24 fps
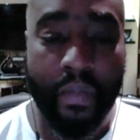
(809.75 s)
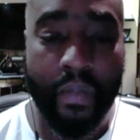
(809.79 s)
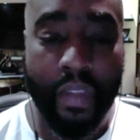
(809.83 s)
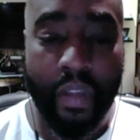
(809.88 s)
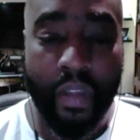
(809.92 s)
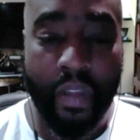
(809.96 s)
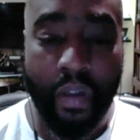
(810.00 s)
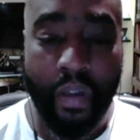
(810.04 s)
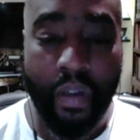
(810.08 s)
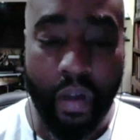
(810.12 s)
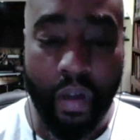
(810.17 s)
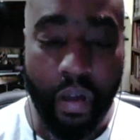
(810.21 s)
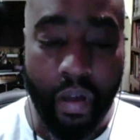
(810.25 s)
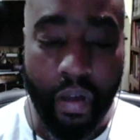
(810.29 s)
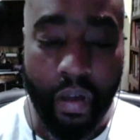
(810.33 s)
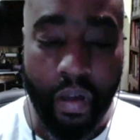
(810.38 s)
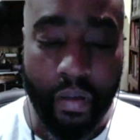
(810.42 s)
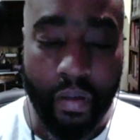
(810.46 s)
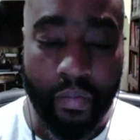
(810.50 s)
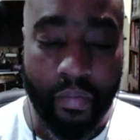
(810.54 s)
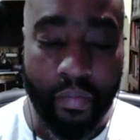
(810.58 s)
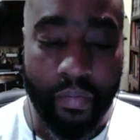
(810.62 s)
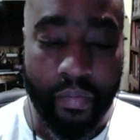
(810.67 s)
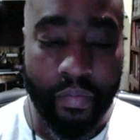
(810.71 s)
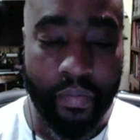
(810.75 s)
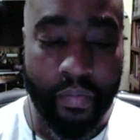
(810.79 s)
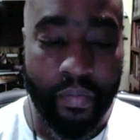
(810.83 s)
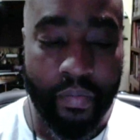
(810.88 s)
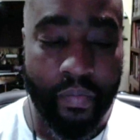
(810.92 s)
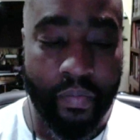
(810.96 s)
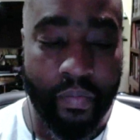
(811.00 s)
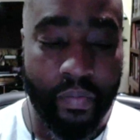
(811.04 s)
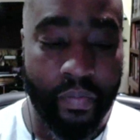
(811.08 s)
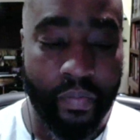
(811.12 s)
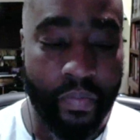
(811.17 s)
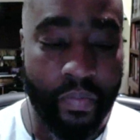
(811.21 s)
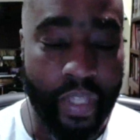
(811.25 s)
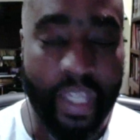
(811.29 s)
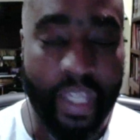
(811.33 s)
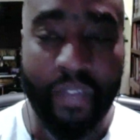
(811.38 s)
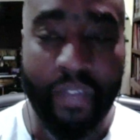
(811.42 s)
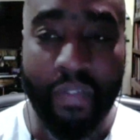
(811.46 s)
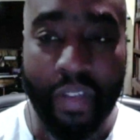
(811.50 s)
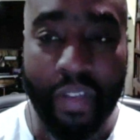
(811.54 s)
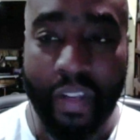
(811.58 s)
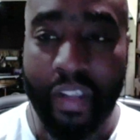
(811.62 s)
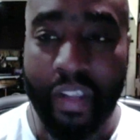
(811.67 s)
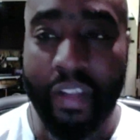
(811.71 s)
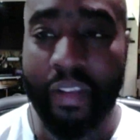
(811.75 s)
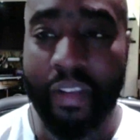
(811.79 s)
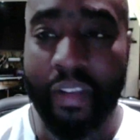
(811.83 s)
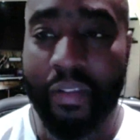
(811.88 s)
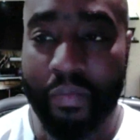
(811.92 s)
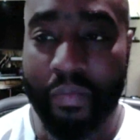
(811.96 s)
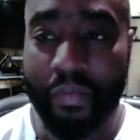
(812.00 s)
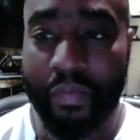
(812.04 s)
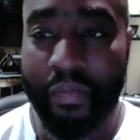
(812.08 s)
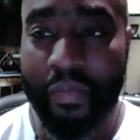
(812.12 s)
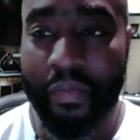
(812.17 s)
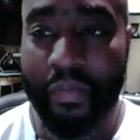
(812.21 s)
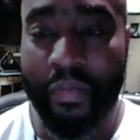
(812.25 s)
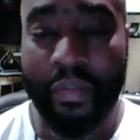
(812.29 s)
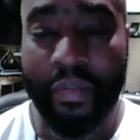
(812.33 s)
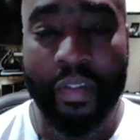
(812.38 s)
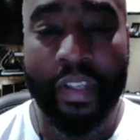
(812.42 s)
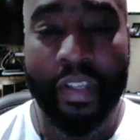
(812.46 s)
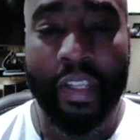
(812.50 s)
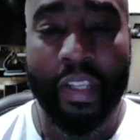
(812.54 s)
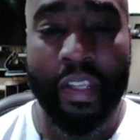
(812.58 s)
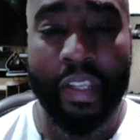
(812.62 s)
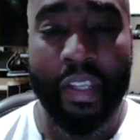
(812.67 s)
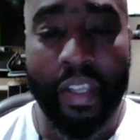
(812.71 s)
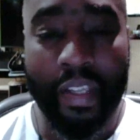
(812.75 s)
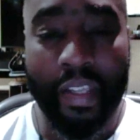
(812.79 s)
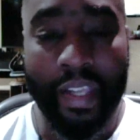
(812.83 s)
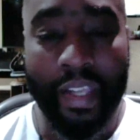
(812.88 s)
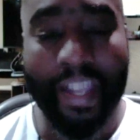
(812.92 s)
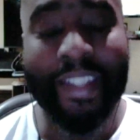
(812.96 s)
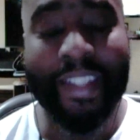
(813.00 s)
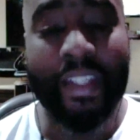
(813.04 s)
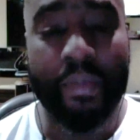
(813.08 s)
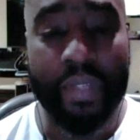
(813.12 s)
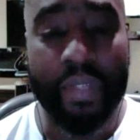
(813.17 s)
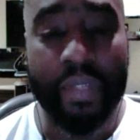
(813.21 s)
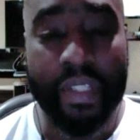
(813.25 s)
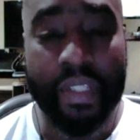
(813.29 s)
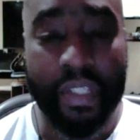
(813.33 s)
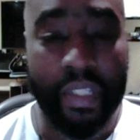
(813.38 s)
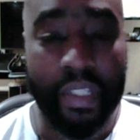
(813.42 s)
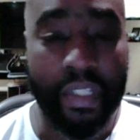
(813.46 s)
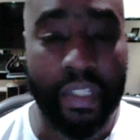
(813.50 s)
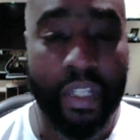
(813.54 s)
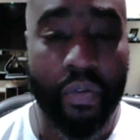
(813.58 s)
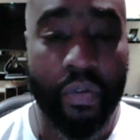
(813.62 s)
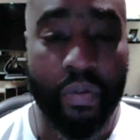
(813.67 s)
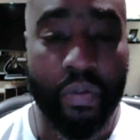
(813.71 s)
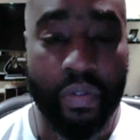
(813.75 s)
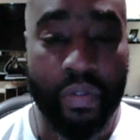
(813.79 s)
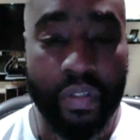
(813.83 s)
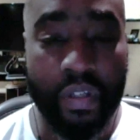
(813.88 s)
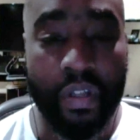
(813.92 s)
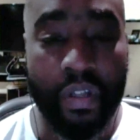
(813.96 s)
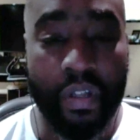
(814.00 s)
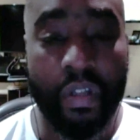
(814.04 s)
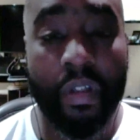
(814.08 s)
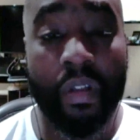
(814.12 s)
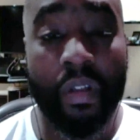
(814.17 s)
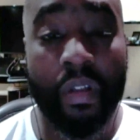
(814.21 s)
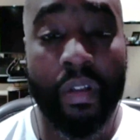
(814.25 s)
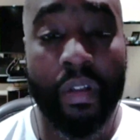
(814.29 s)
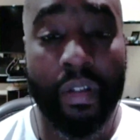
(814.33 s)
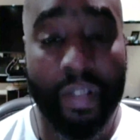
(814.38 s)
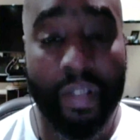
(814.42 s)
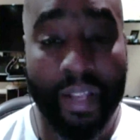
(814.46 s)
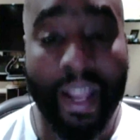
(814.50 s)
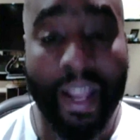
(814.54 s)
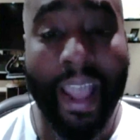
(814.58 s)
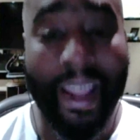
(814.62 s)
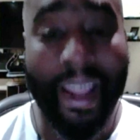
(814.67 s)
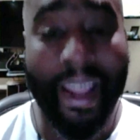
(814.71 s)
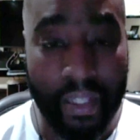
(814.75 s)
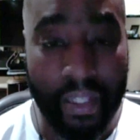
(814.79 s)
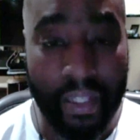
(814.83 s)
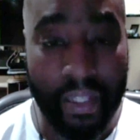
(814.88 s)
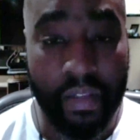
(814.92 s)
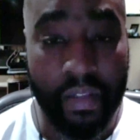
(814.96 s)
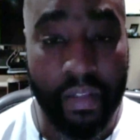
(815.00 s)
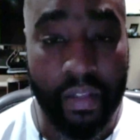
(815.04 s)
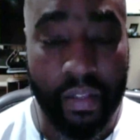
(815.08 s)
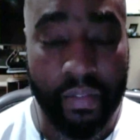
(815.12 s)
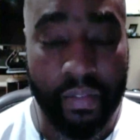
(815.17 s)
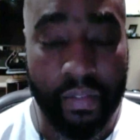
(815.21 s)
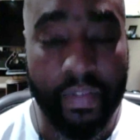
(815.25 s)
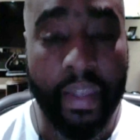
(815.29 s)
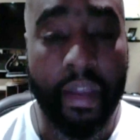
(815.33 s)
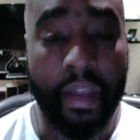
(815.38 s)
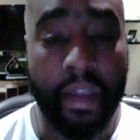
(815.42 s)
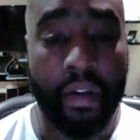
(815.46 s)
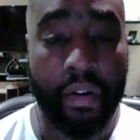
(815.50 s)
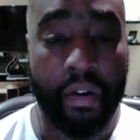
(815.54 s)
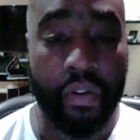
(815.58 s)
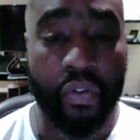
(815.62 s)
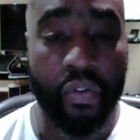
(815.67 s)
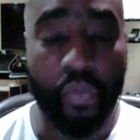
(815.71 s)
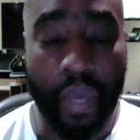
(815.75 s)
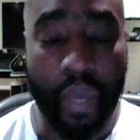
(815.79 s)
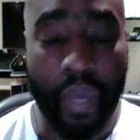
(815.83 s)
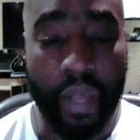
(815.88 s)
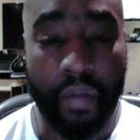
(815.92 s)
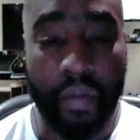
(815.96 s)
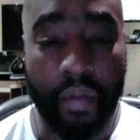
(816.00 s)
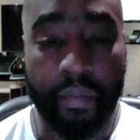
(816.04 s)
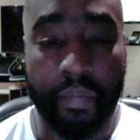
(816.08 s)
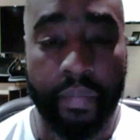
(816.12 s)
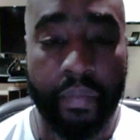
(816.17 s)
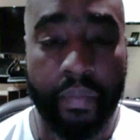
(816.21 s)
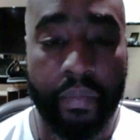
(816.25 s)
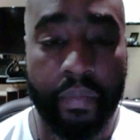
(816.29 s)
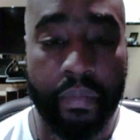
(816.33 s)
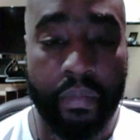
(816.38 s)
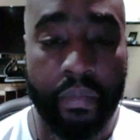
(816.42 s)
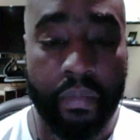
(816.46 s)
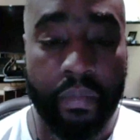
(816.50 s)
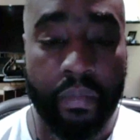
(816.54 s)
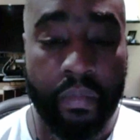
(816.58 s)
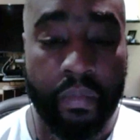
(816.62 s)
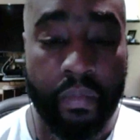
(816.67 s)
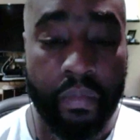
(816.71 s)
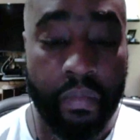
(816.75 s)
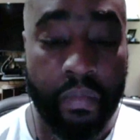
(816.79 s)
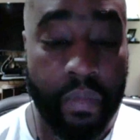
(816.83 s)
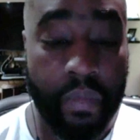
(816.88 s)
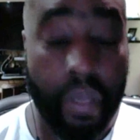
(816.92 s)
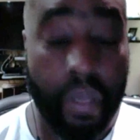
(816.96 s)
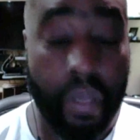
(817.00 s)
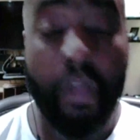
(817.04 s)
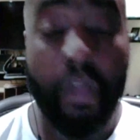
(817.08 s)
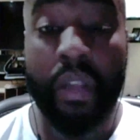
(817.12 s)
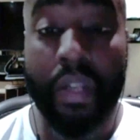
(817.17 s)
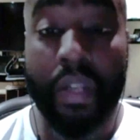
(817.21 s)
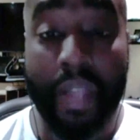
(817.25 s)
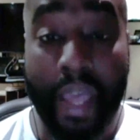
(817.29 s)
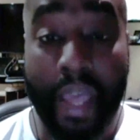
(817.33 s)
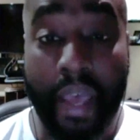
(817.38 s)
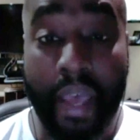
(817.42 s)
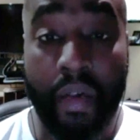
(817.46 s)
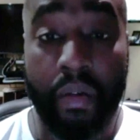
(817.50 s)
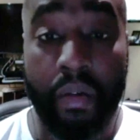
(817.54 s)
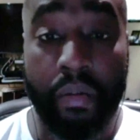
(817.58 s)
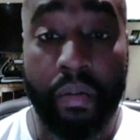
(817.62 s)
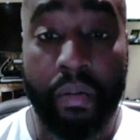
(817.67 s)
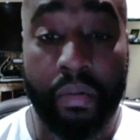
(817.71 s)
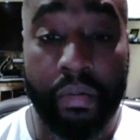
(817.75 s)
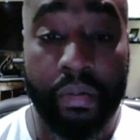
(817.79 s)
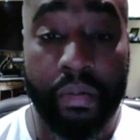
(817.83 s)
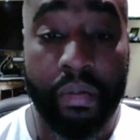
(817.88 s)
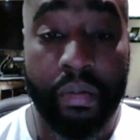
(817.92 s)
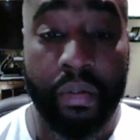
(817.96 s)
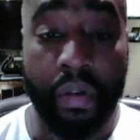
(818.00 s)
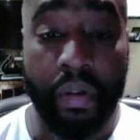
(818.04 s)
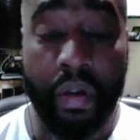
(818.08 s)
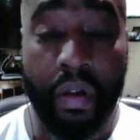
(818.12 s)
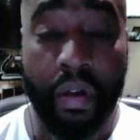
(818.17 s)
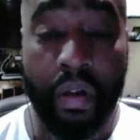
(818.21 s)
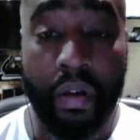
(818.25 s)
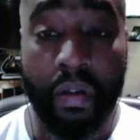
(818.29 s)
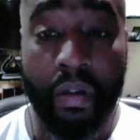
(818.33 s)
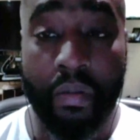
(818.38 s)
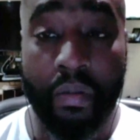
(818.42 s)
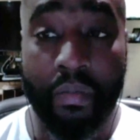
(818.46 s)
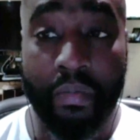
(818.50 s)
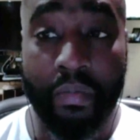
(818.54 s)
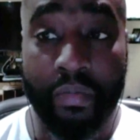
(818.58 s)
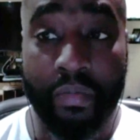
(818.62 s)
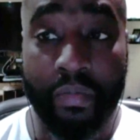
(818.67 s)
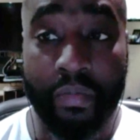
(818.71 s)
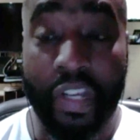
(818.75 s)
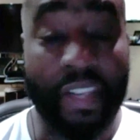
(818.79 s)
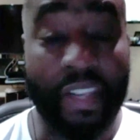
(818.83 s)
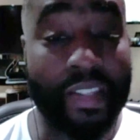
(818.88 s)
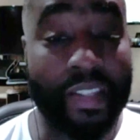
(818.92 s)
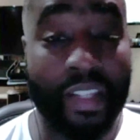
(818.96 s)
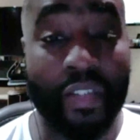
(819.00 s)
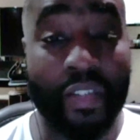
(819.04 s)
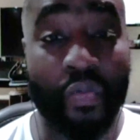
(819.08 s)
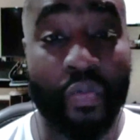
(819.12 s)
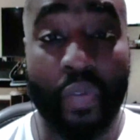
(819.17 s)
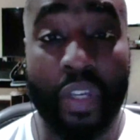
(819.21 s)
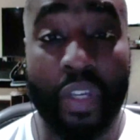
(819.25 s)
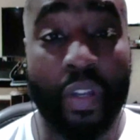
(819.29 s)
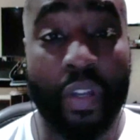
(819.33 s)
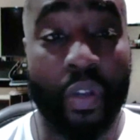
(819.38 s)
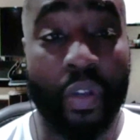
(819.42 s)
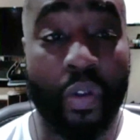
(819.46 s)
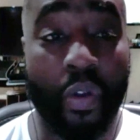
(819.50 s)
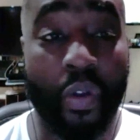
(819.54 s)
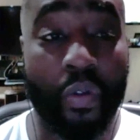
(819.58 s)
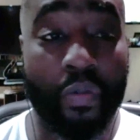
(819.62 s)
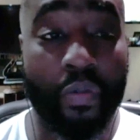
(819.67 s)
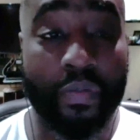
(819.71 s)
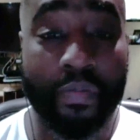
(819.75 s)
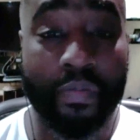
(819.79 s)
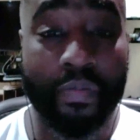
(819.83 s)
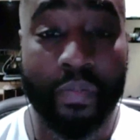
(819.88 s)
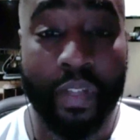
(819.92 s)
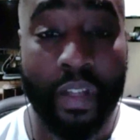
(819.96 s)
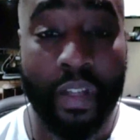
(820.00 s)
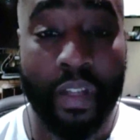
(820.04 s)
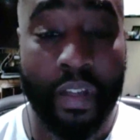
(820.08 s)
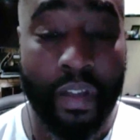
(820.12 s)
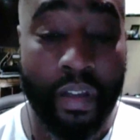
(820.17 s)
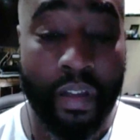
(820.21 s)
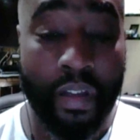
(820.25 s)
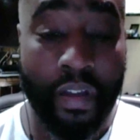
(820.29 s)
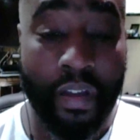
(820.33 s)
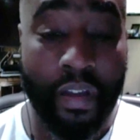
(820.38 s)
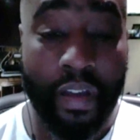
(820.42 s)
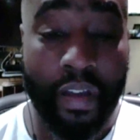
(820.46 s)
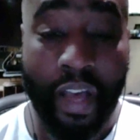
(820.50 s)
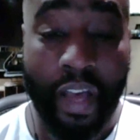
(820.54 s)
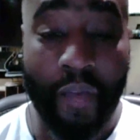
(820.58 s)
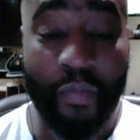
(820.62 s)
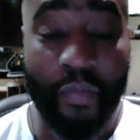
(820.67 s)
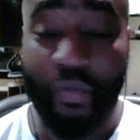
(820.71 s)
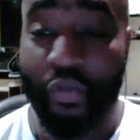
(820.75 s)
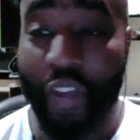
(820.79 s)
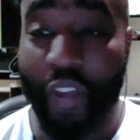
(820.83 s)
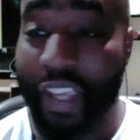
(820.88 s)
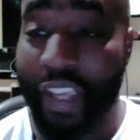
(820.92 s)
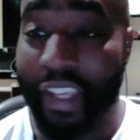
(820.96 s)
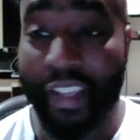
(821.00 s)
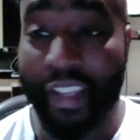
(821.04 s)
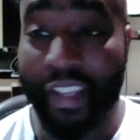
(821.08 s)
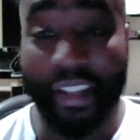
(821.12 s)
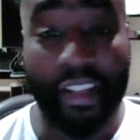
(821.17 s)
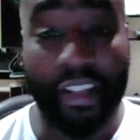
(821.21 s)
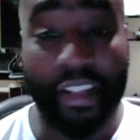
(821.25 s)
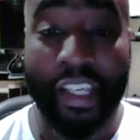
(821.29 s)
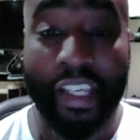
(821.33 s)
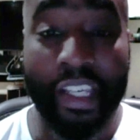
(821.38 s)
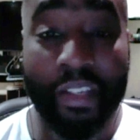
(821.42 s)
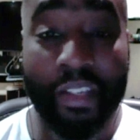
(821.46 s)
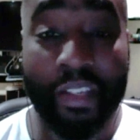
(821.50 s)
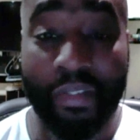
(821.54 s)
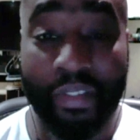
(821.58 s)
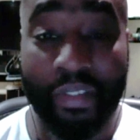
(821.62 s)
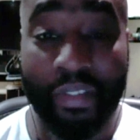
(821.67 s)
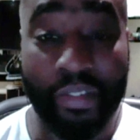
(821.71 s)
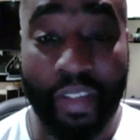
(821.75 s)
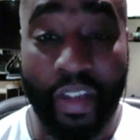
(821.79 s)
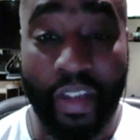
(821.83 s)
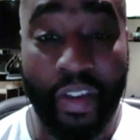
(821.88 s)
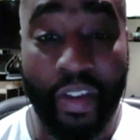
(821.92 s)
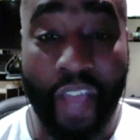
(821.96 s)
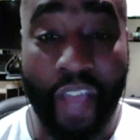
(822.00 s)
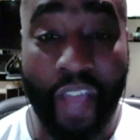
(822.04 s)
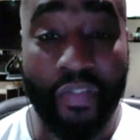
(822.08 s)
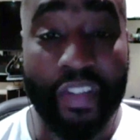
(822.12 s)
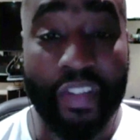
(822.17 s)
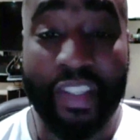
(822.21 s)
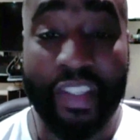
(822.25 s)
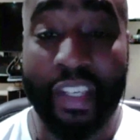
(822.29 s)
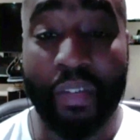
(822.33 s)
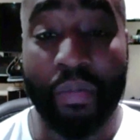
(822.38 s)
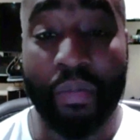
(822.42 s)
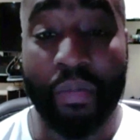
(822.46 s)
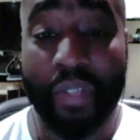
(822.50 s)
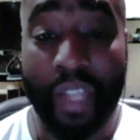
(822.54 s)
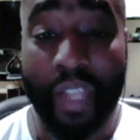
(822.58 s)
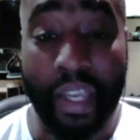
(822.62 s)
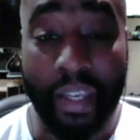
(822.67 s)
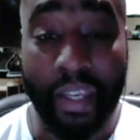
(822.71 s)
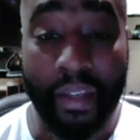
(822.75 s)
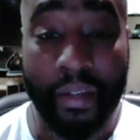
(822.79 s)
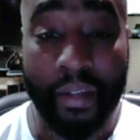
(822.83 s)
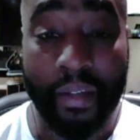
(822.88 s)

Um, Even in intimacy, there was a lack there as well. Now, just this week alone, I've been raking leaves every single day,